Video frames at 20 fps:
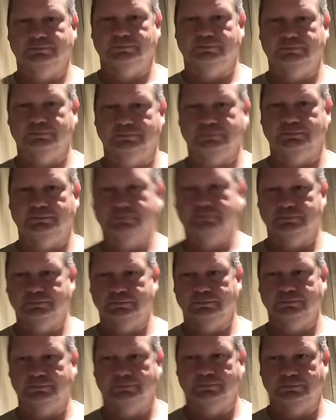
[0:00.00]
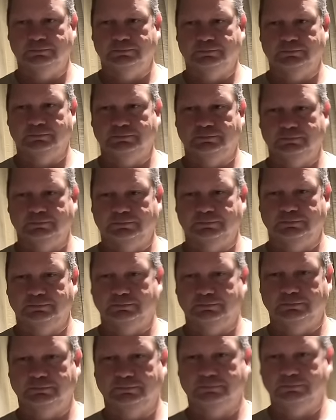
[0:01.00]

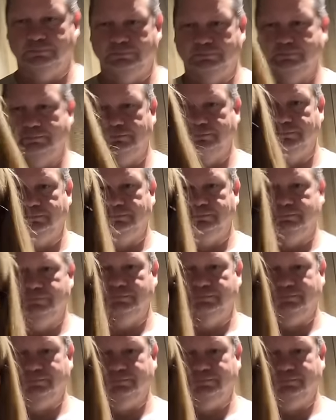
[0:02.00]
The person shown says nothing.